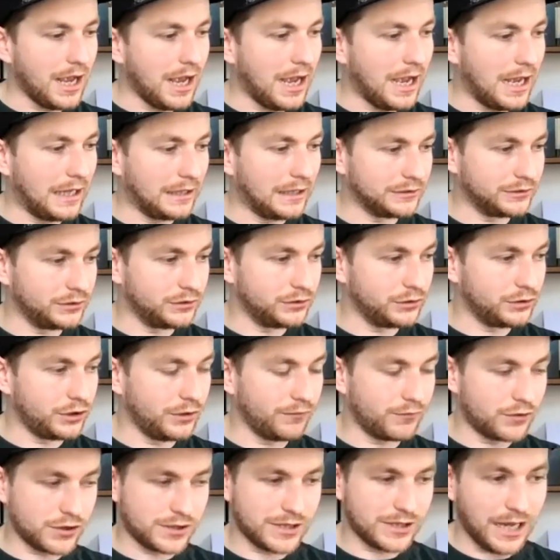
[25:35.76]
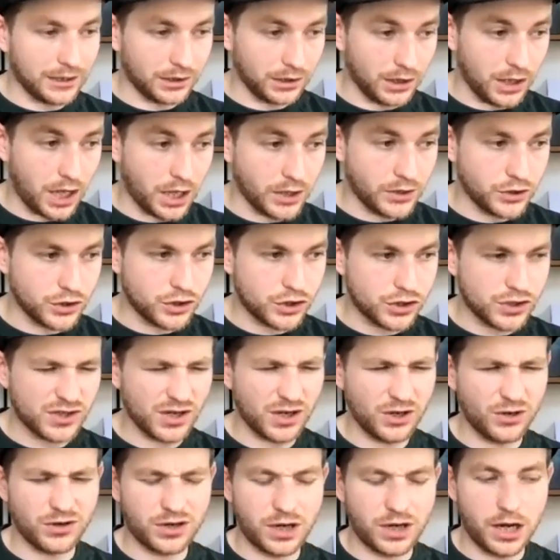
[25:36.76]
and you've just had lunch
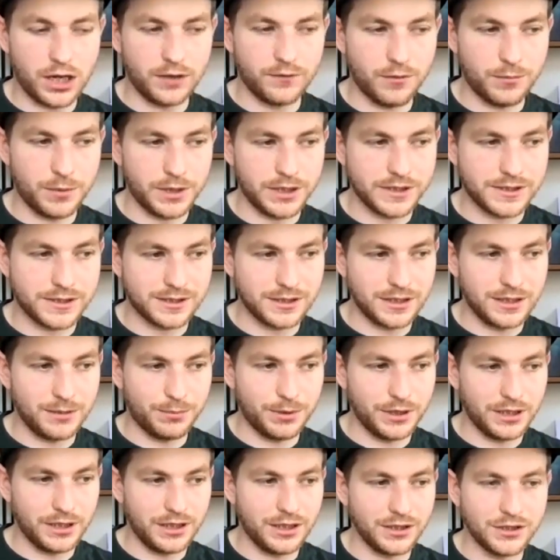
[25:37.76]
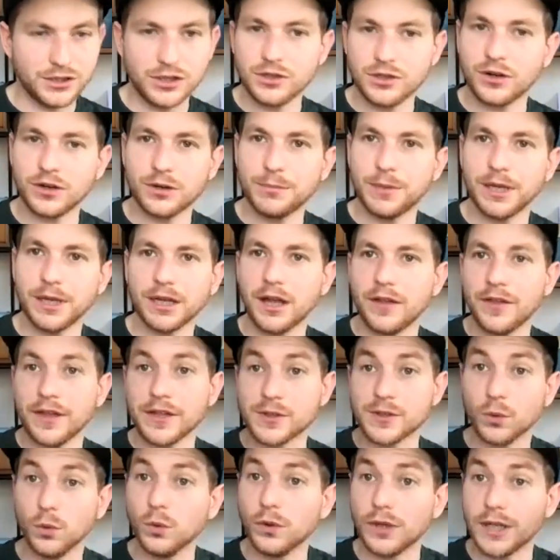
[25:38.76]
so you're kind of a bit sleepy do you know what i mean like
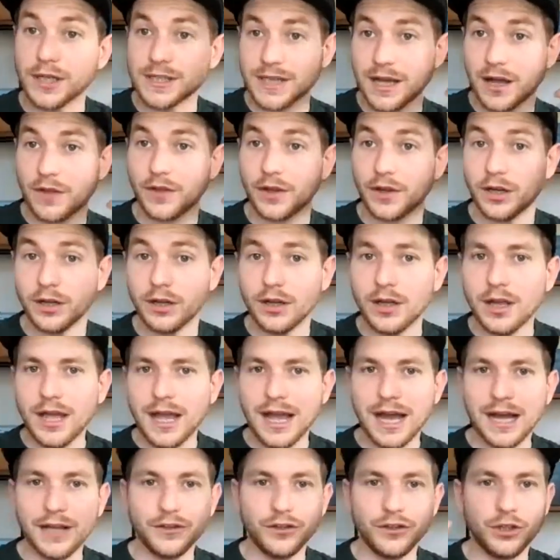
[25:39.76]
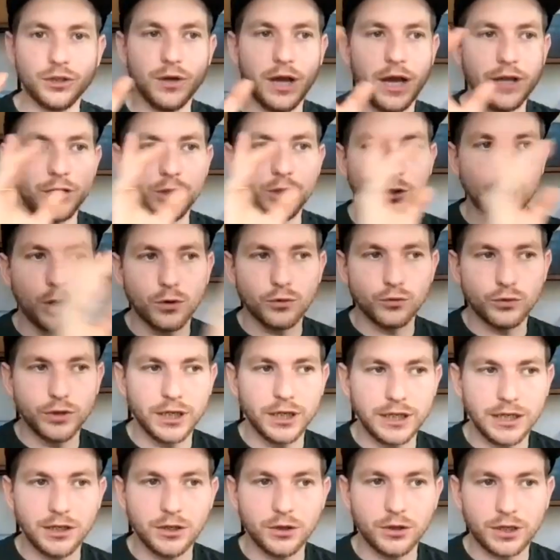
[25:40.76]
there's all these other yeah. and, you're, and, you're, not
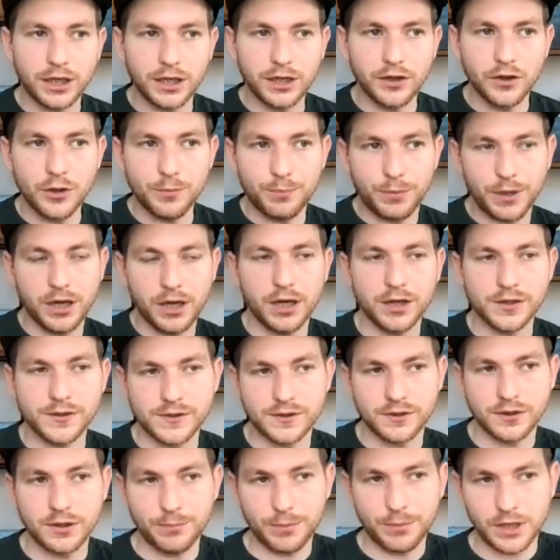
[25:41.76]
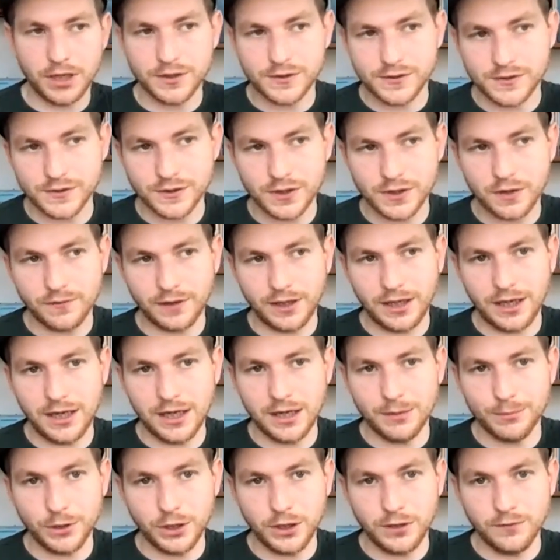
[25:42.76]
really looking at the person the person's over
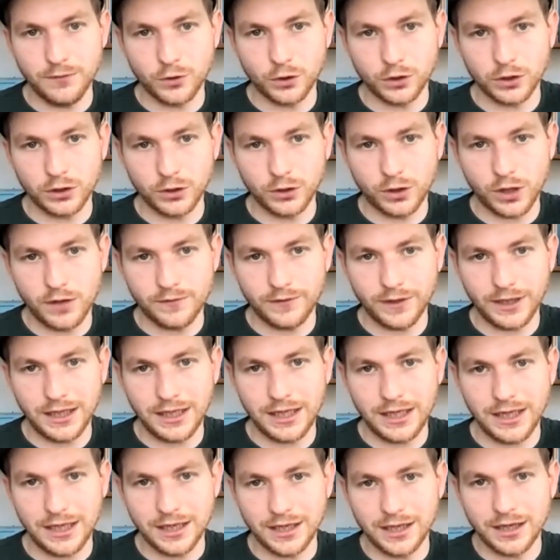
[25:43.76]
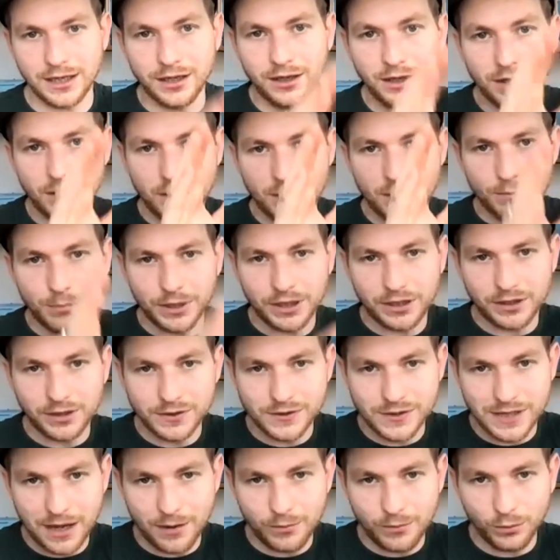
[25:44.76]
here but you've got to look over here
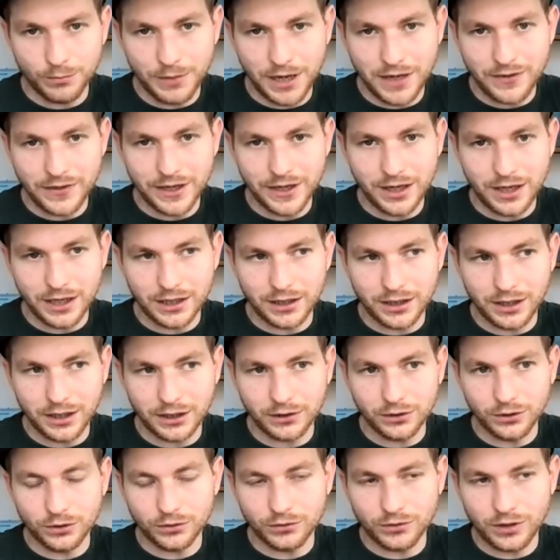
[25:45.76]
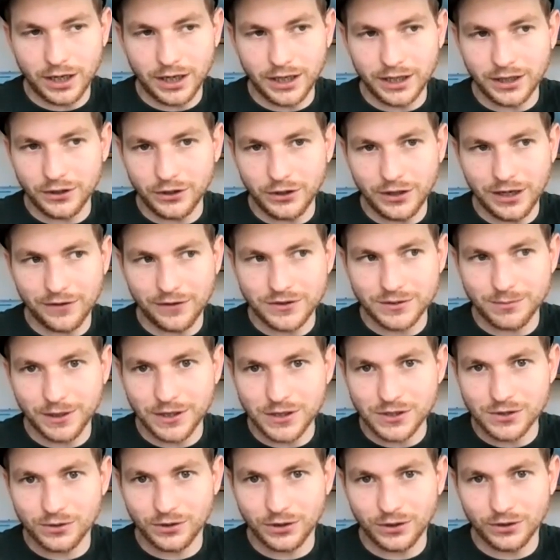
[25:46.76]
because that will make the eye line look right and you have to make
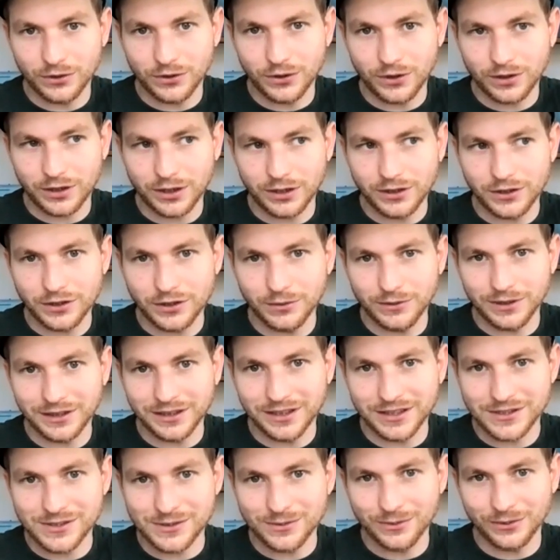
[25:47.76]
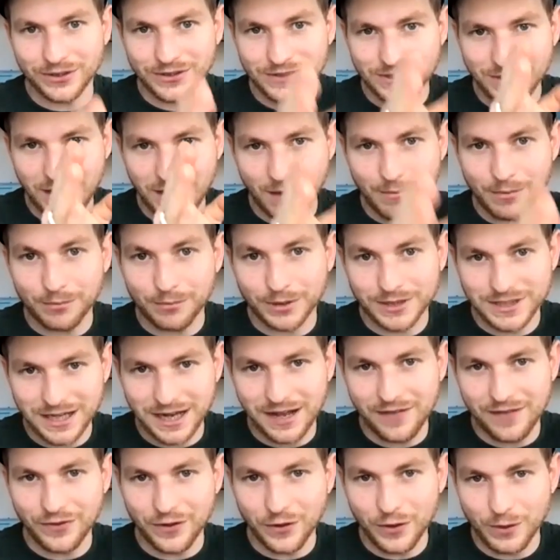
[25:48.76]
sure you're not kind of doing this all the time and
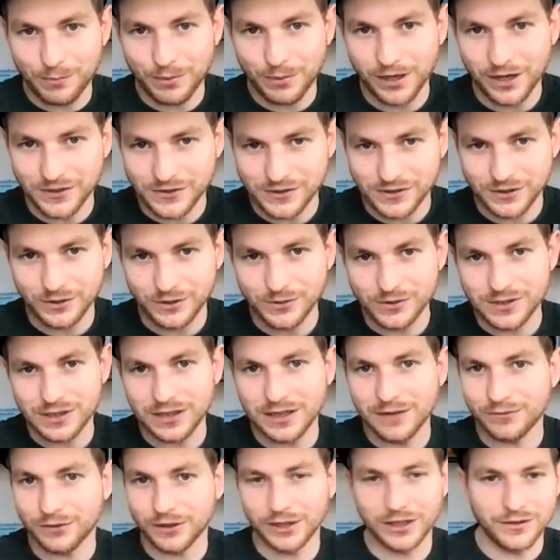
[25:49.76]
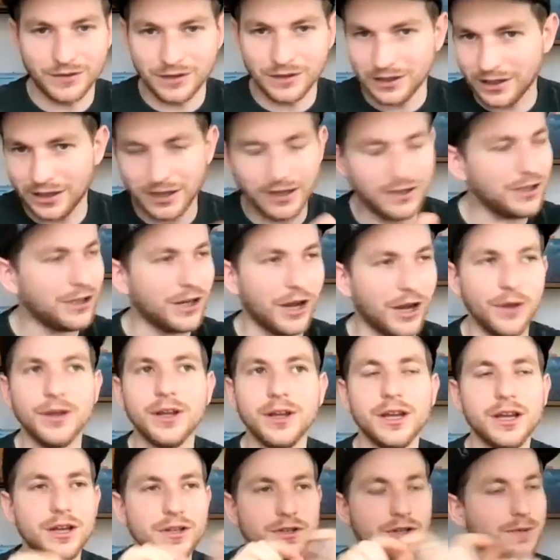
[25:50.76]
pretend that the person who's delivering you the yeah. you know
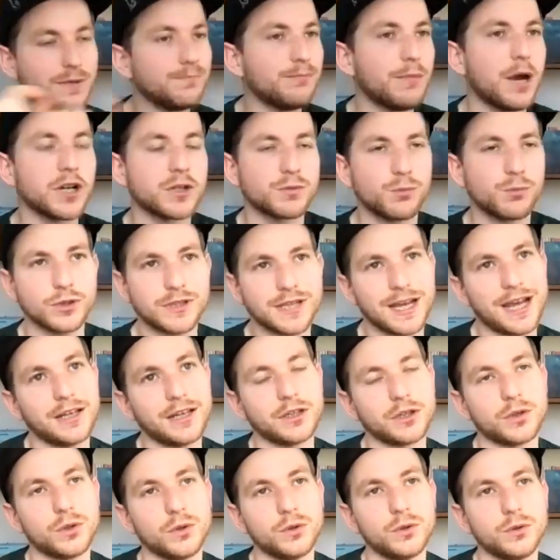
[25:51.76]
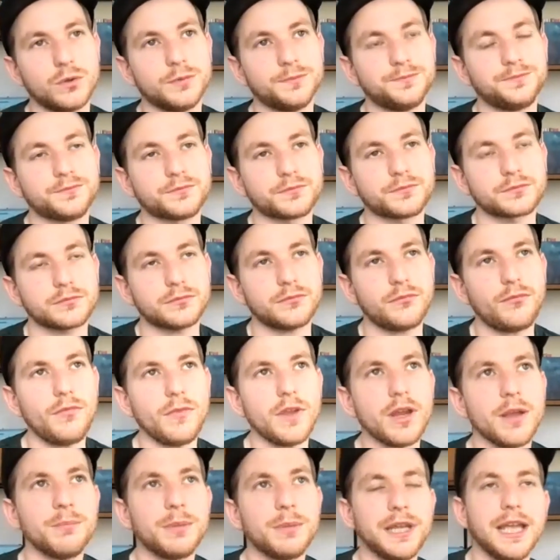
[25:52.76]
so it's much more technical
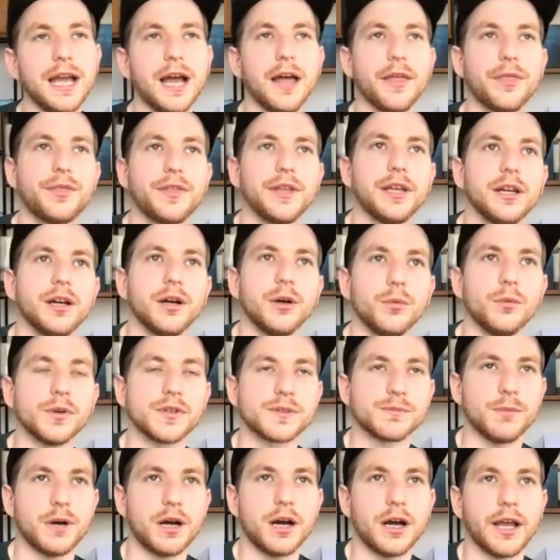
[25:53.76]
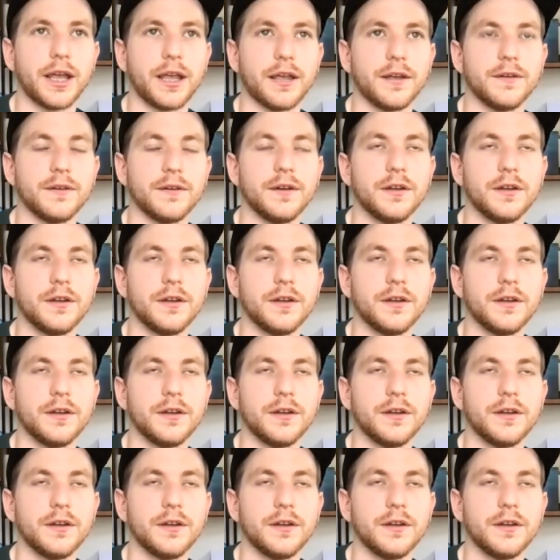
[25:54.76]
but yeah theatre was my